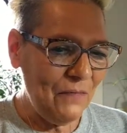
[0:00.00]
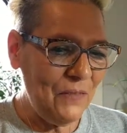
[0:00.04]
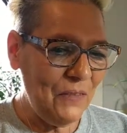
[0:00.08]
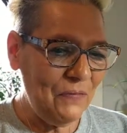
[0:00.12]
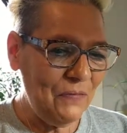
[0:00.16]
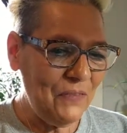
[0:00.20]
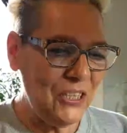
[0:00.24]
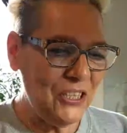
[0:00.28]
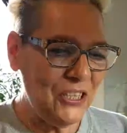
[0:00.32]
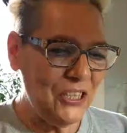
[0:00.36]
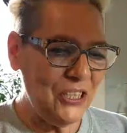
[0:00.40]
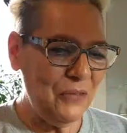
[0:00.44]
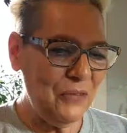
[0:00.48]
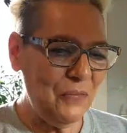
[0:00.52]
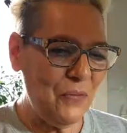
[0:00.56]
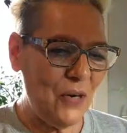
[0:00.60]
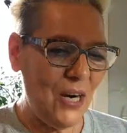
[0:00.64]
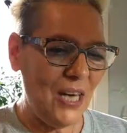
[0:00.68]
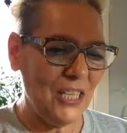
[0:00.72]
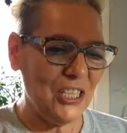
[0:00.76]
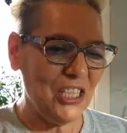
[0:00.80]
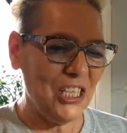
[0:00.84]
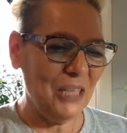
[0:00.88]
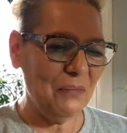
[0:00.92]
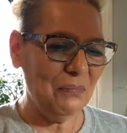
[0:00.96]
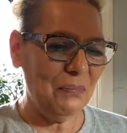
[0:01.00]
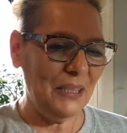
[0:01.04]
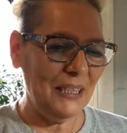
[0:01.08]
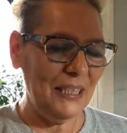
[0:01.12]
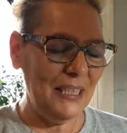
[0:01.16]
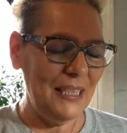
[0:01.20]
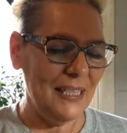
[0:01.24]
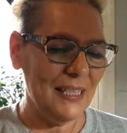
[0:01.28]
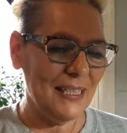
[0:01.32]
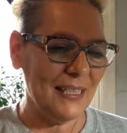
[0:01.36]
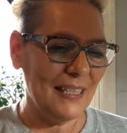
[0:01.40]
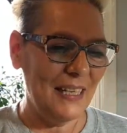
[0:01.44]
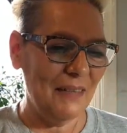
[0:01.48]
52 watching.
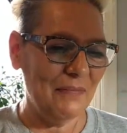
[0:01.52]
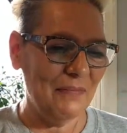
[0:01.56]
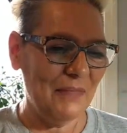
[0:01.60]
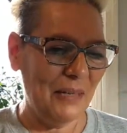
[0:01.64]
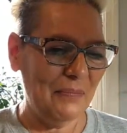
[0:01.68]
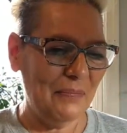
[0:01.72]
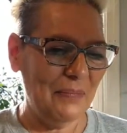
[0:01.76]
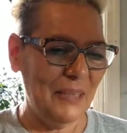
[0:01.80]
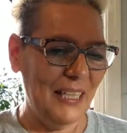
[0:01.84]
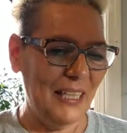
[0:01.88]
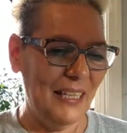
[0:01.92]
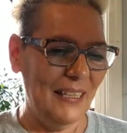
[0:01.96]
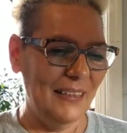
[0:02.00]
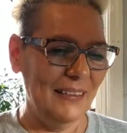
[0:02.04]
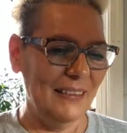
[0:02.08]
Please thumb up. Yeah,